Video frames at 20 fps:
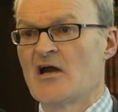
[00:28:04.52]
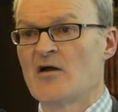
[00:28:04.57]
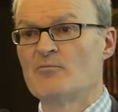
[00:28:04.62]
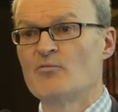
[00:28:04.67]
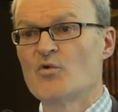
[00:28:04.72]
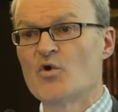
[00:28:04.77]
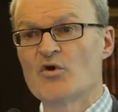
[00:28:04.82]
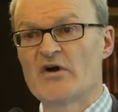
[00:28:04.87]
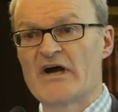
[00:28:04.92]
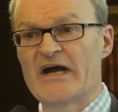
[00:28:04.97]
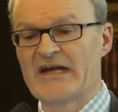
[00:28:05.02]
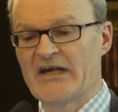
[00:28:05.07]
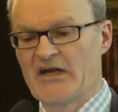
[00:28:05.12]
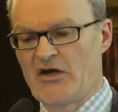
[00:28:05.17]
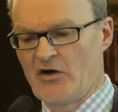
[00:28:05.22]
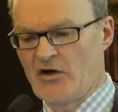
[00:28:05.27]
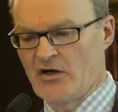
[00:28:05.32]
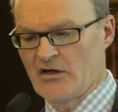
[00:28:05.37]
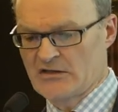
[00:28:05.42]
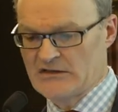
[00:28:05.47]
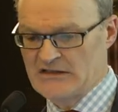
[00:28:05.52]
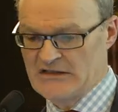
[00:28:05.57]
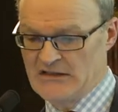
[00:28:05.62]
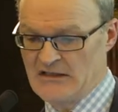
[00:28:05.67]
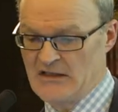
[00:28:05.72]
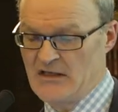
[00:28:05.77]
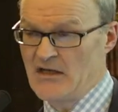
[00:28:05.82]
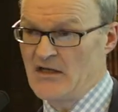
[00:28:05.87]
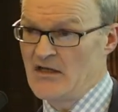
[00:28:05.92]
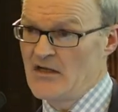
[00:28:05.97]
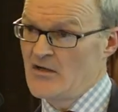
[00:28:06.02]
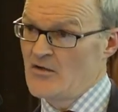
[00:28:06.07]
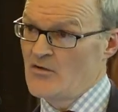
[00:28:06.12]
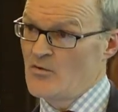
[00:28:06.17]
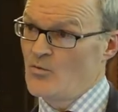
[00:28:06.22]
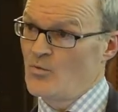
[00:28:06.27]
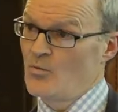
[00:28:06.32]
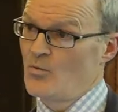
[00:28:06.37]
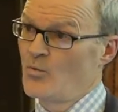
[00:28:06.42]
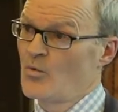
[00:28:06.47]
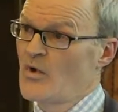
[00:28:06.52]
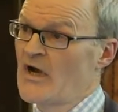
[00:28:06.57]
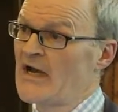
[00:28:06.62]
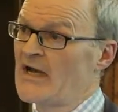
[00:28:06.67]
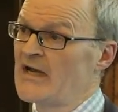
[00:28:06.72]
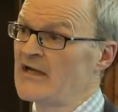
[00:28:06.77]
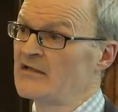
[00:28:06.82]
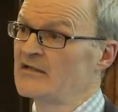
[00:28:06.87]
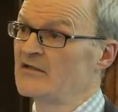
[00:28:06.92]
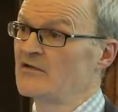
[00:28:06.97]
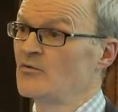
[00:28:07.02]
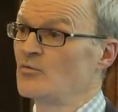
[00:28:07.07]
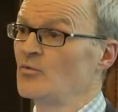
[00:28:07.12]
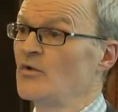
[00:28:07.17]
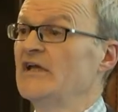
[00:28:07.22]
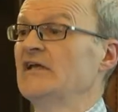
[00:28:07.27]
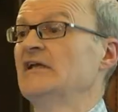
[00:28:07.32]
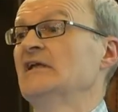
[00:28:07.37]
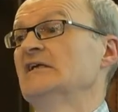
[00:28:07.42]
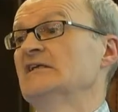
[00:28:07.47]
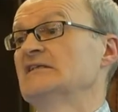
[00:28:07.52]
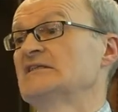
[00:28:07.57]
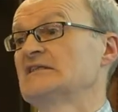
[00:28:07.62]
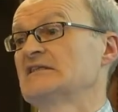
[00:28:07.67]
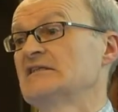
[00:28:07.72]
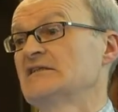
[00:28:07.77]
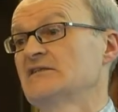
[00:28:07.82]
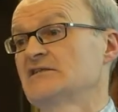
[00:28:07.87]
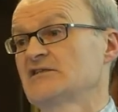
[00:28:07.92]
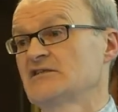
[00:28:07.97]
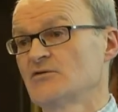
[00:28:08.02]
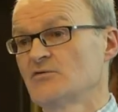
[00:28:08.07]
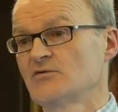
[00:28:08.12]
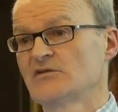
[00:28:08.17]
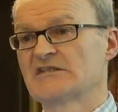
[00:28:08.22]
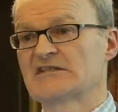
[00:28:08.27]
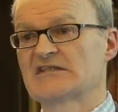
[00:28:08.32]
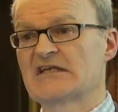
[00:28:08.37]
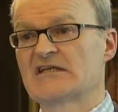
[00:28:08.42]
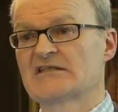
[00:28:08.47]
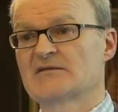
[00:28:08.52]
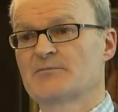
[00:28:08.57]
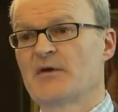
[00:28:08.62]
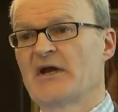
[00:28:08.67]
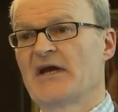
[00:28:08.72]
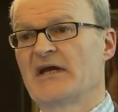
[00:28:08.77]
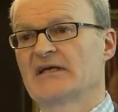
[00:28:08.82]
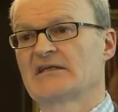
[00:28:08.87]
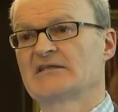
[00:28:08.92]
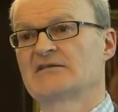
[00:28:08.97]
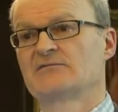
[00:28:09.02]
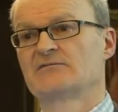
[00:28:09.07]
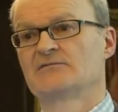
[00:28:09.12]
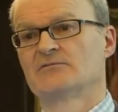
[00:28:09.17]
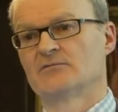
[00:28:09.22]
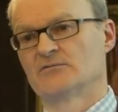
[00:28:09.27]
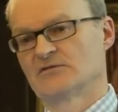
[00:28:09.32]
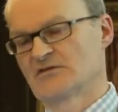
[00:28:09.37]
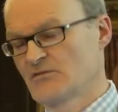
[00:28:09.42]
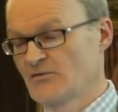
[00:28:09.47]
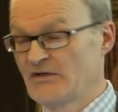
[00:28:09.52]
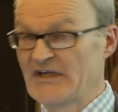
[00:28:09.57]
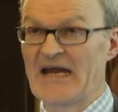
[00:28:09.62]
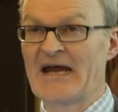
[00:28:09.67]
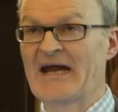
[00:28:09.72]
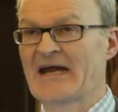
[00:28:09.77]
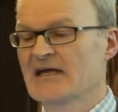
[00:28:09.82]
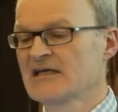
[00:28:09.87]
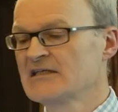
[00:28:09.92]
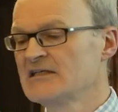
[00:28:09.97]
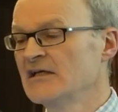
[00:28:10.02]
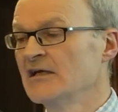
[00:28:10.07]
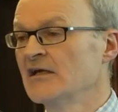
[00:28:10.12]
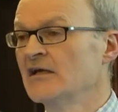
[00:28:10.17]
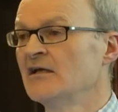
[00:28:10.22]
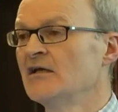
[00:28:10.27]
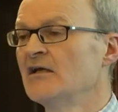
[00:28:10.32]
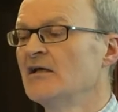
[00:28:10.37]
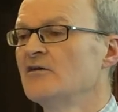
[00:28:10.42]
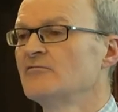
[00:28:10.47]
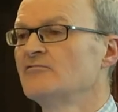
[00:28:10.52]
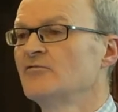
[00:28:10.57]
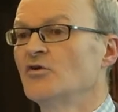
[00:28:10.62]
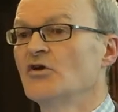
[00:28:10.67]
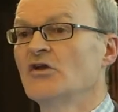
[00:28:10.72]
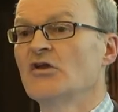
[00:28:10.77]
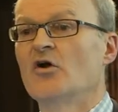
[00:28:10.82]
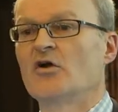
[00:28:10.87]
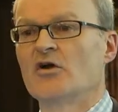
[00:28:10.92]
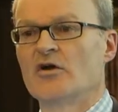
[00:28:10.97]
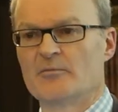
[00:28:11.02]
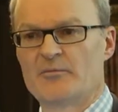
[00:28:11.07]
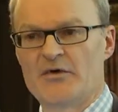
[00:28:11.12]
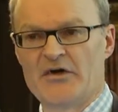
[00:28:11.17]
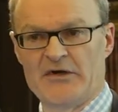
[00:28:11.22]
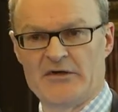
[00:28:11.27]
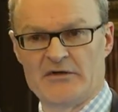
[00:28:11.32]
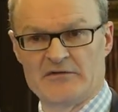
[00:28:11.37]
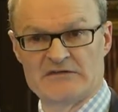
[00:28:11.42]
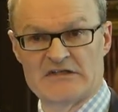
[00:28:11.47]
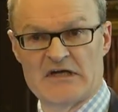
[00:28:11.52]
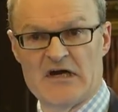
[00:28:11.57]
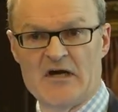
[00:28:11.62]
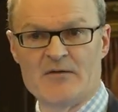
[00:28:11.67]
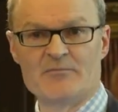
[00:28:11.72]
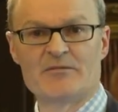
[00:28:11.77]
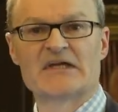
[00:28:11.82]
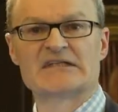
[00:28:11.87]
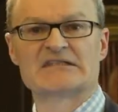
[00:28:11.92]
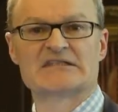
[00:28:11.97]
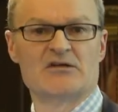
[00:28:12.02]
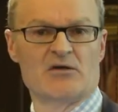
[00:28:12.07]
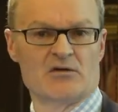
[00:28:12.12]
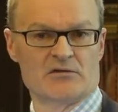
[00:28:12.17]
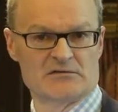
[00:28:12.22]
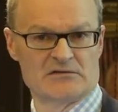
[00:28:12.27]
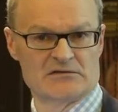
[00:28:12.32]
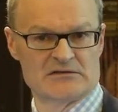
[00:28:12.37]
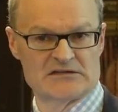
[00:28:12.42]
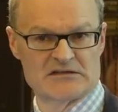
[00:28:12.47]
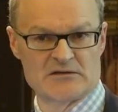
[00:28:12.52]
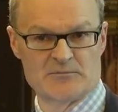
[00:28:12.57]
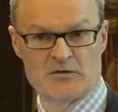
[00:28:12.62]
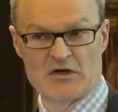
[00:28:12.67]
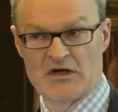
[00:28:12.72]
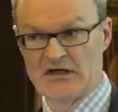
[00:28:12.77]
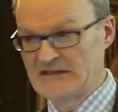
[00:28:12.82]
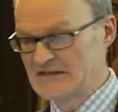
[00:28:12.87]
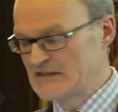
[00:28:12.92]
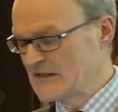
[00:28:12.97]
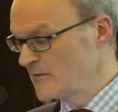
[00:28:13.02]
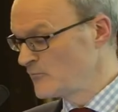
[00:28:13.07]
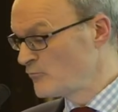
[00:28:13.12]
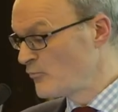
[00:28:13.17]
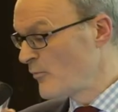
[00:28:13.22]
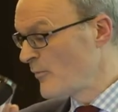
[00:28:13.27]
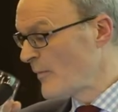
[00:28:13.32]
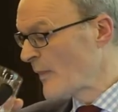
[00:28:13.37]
are more accurate when the witness saw the suspect or saw the actor for a longer period of time. That's not surprising.